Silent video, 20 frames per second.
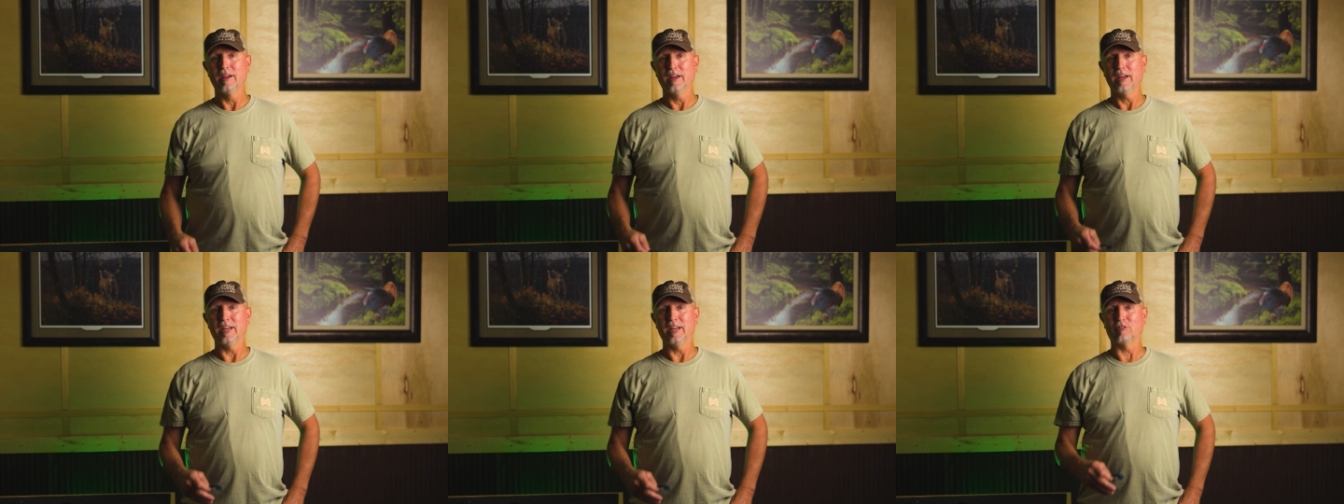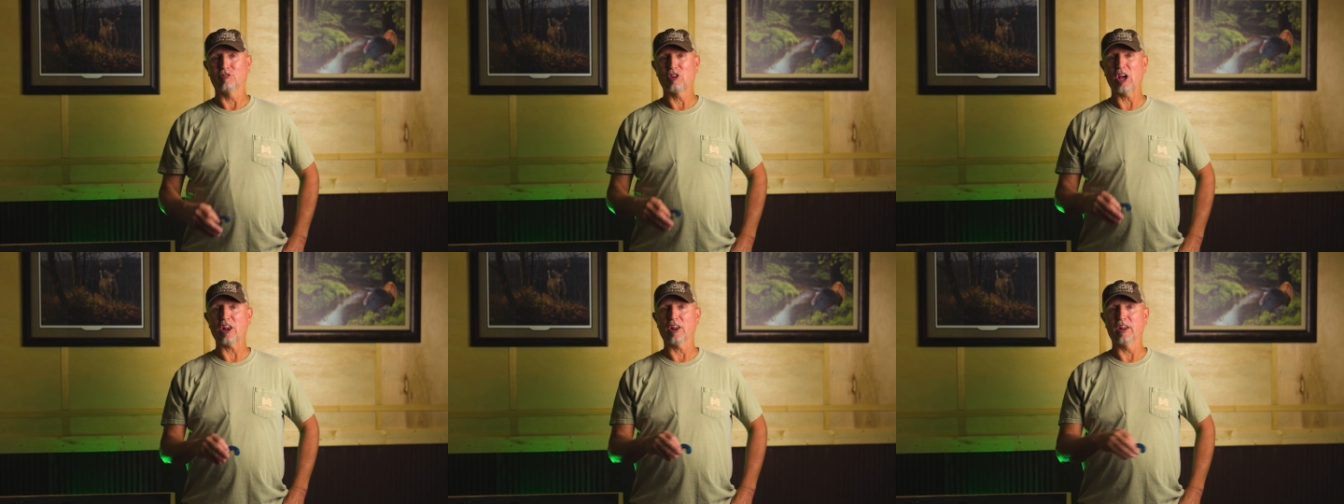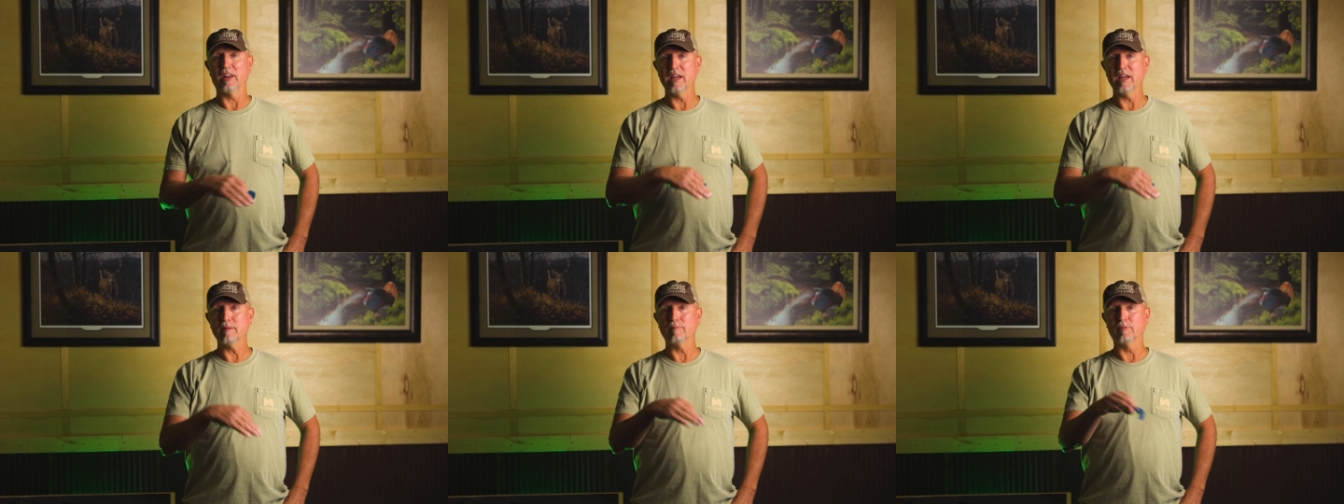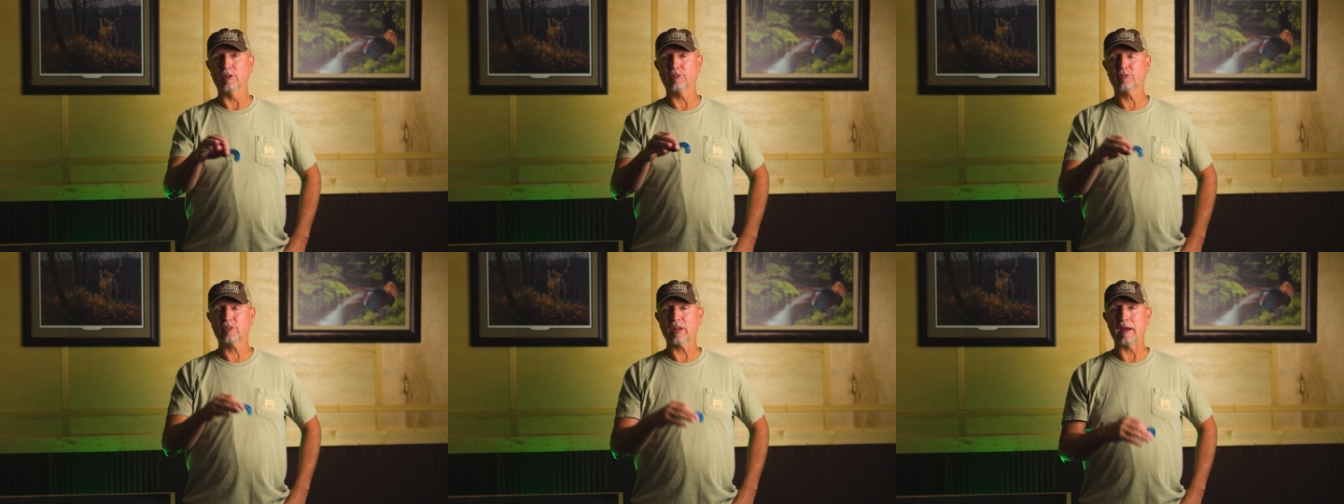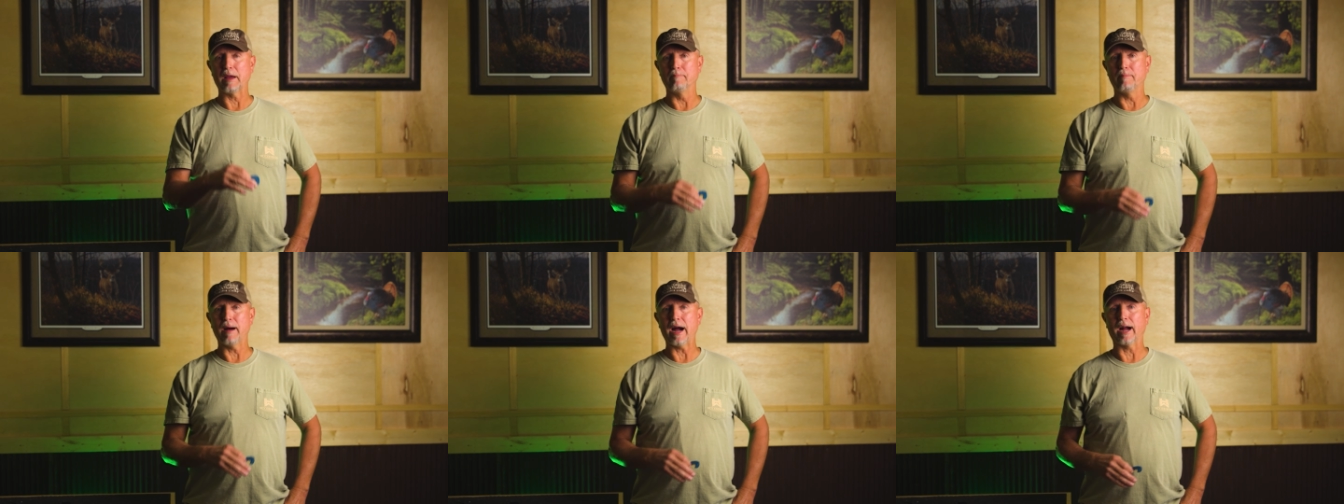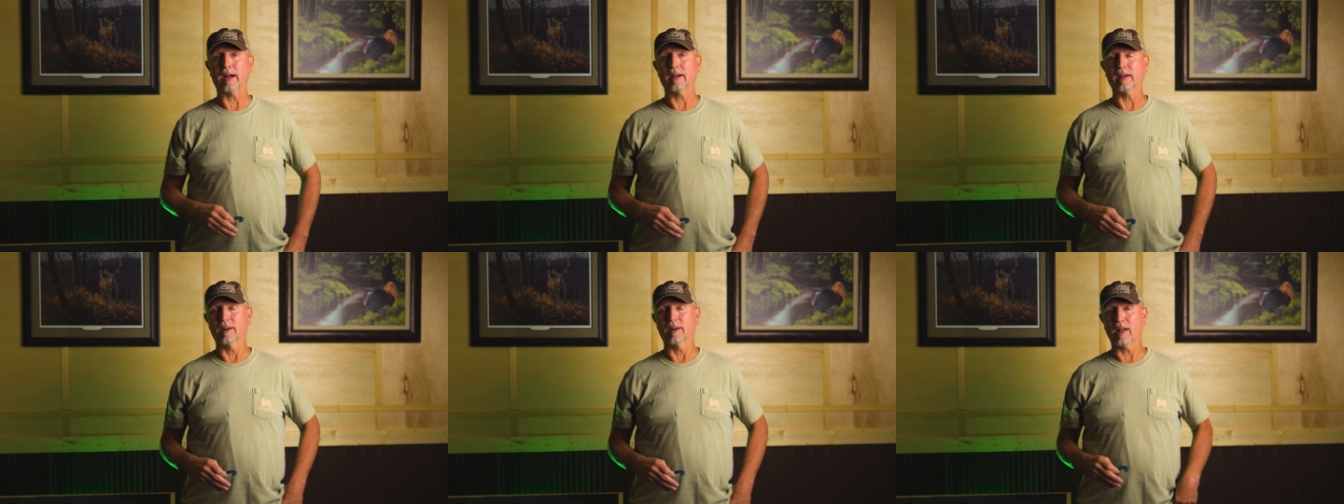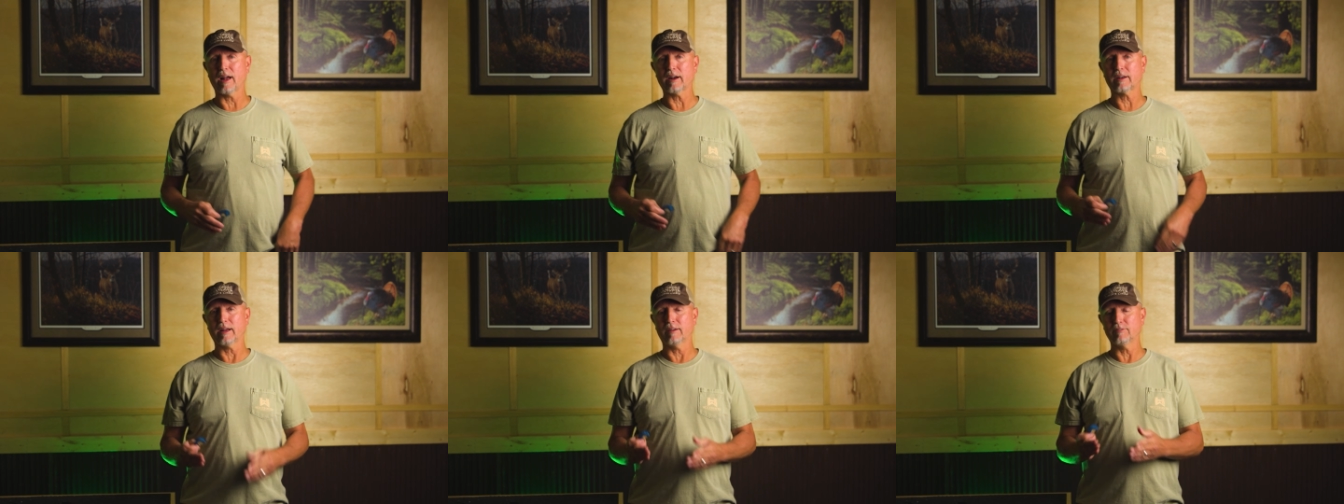is telling him to stay back. And a
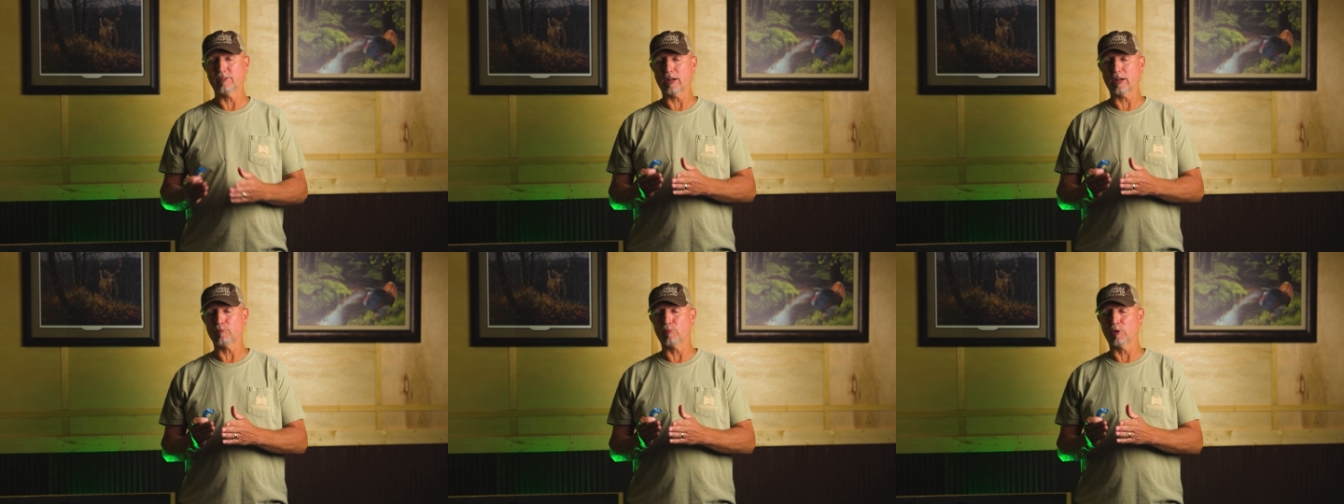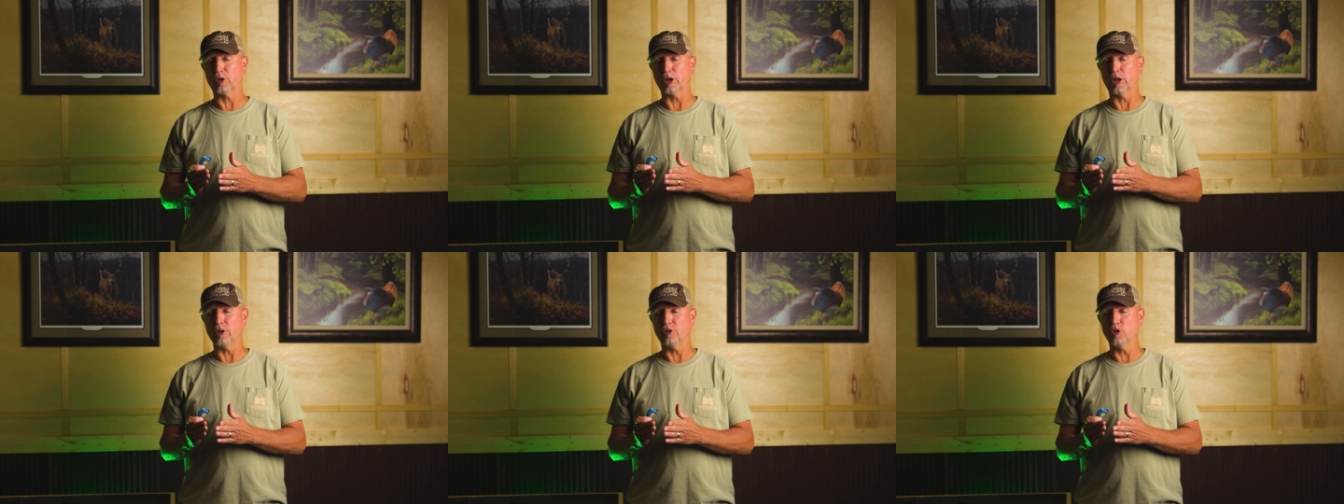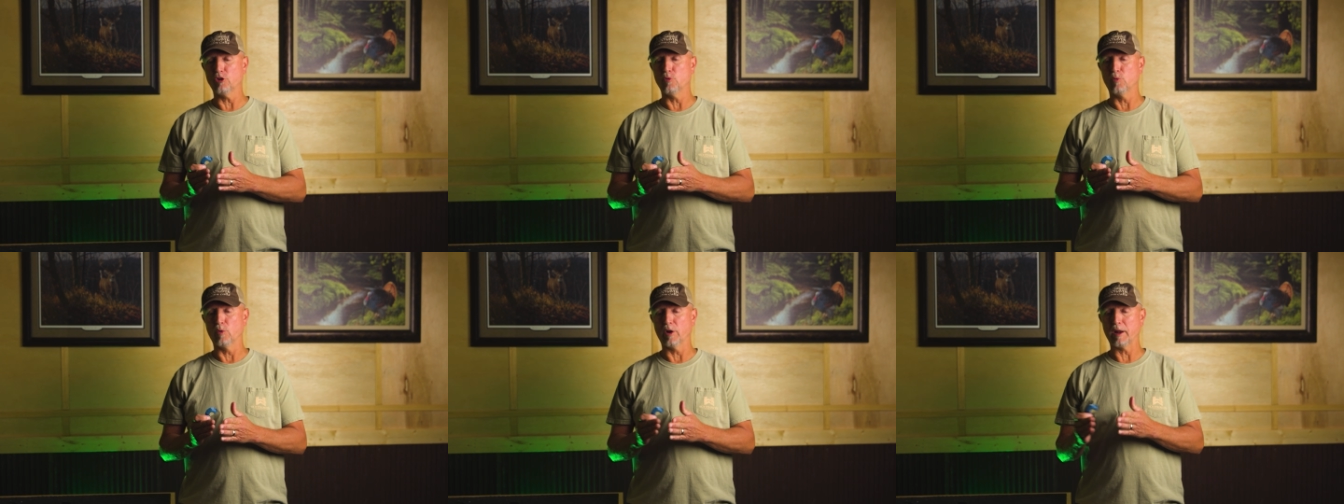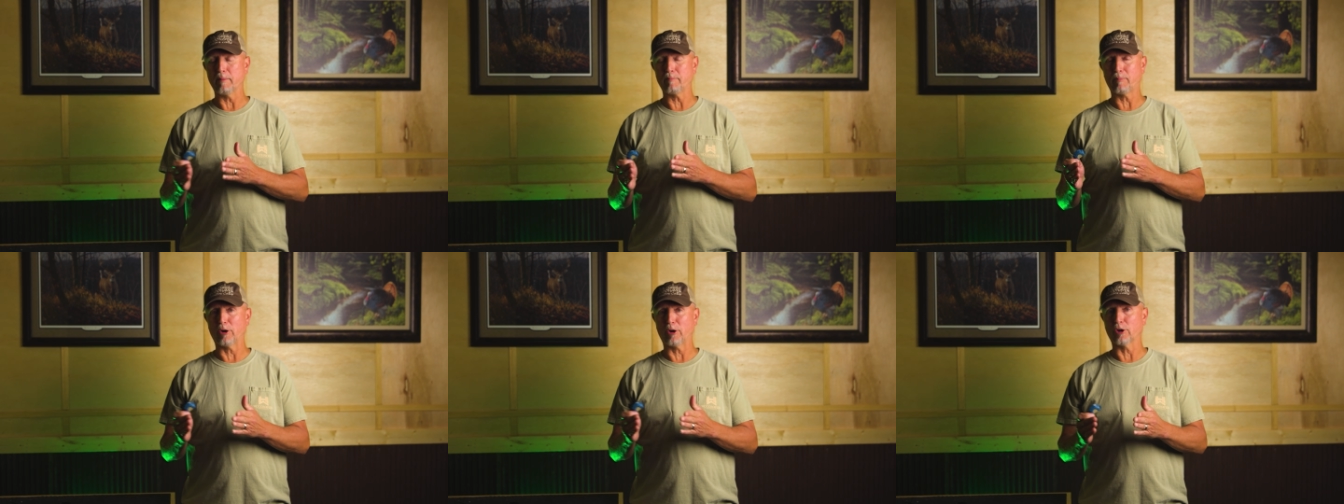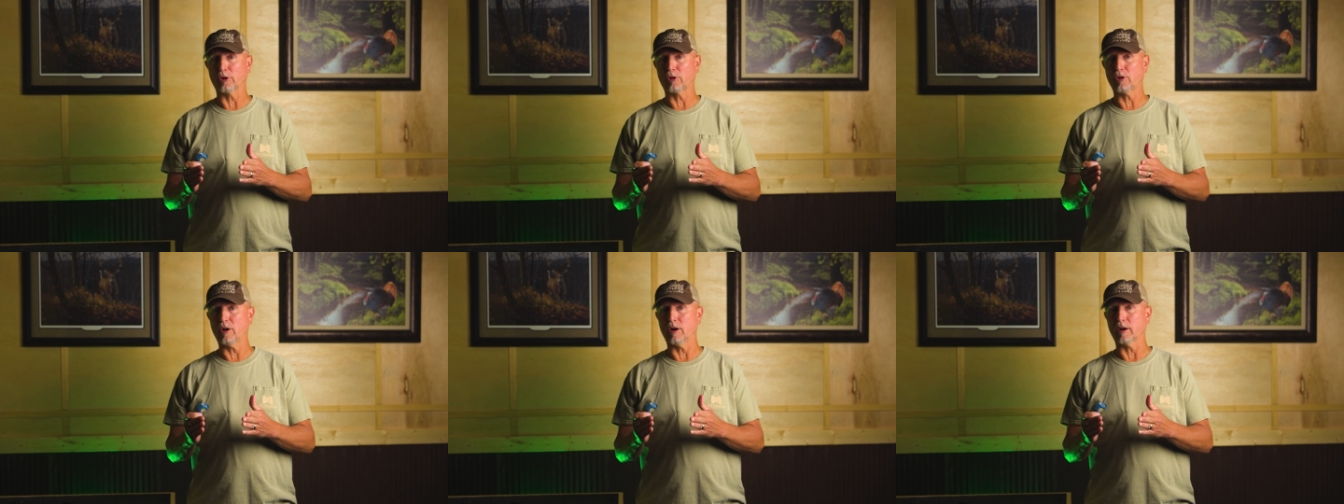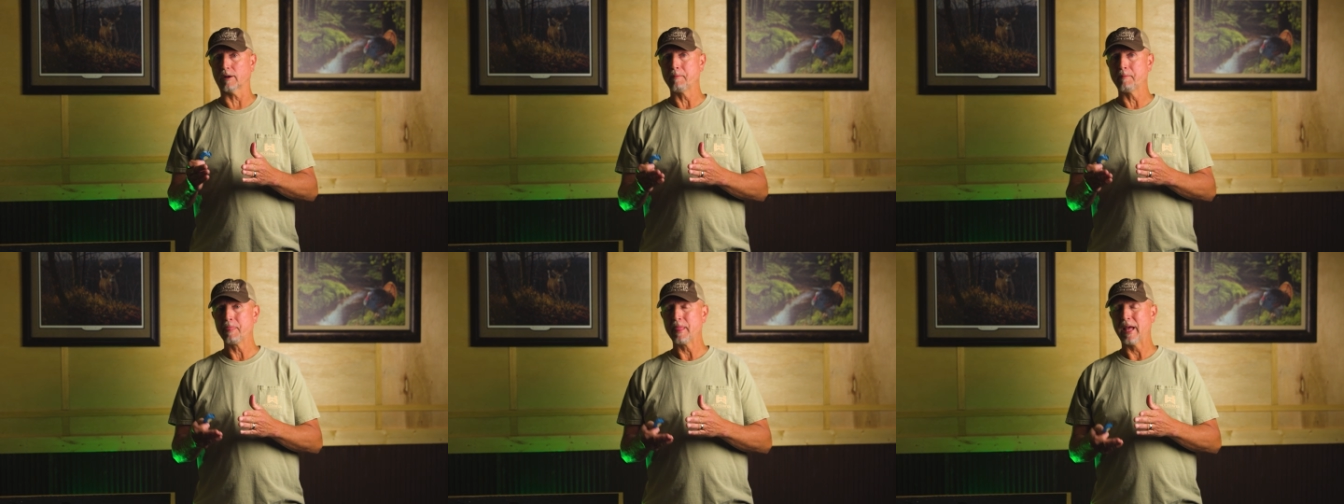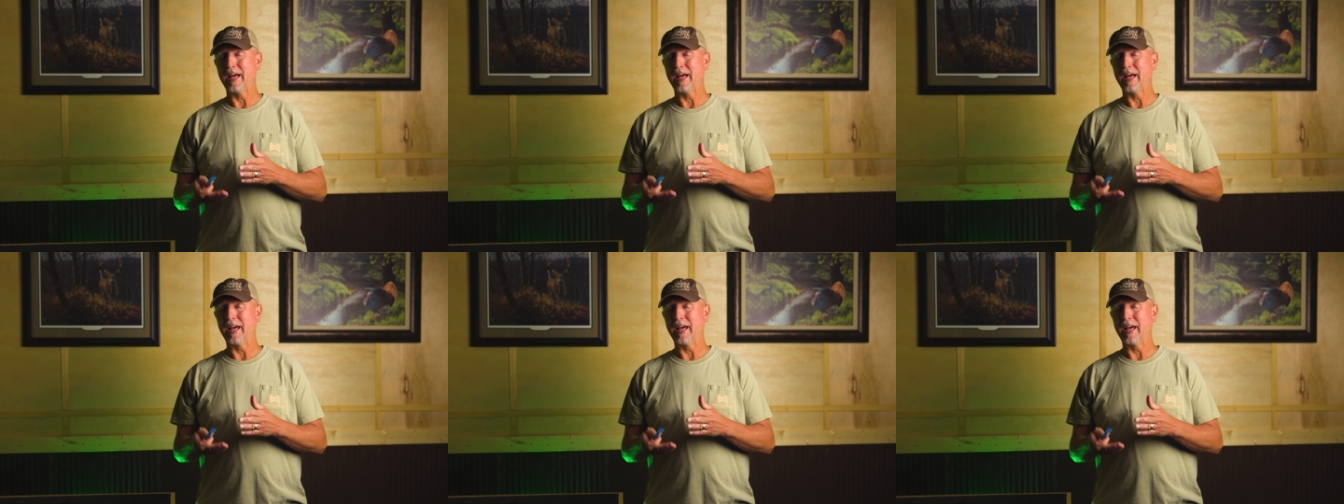lot of times that's what they do when they purr and cluck.